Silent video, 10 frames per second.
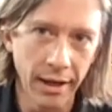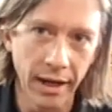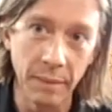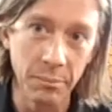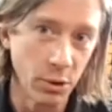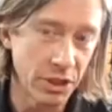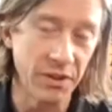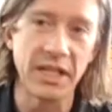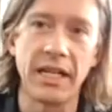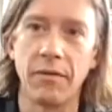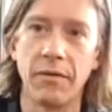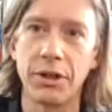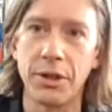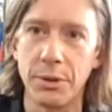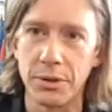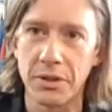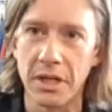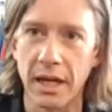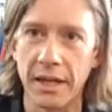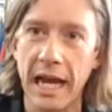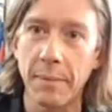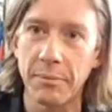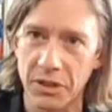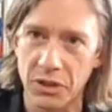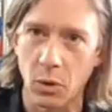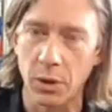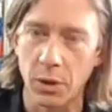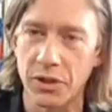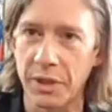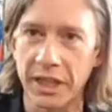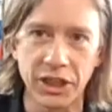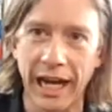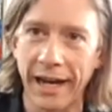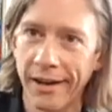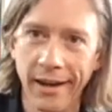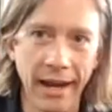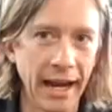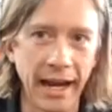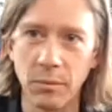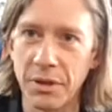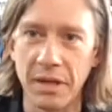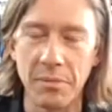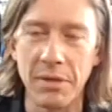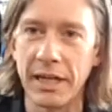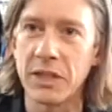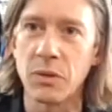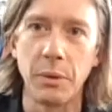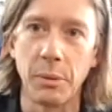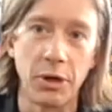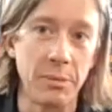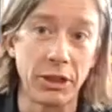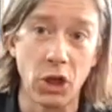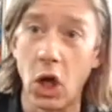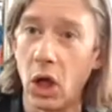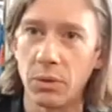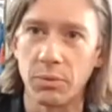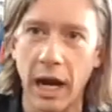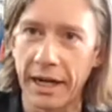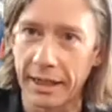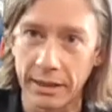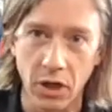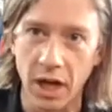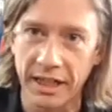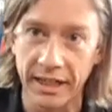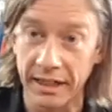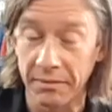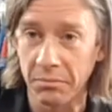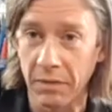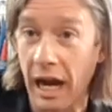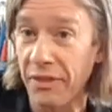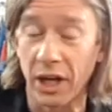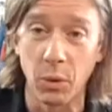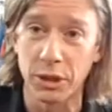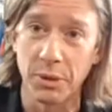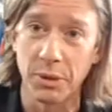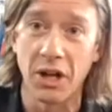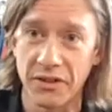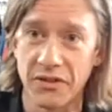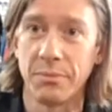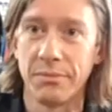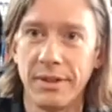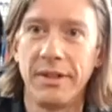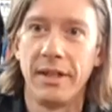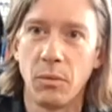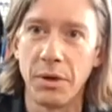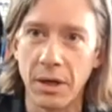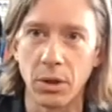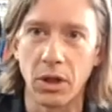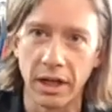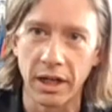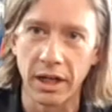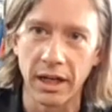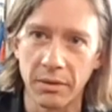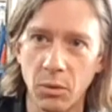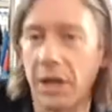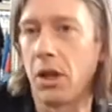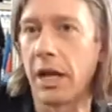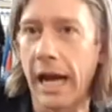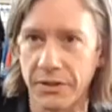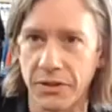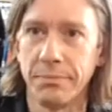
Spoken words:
Most of us had never used the app Discord so we could chat. And within minutes, we were pretty much all riding and talking. And I thought it worked pretty awesome without a lot of hassle.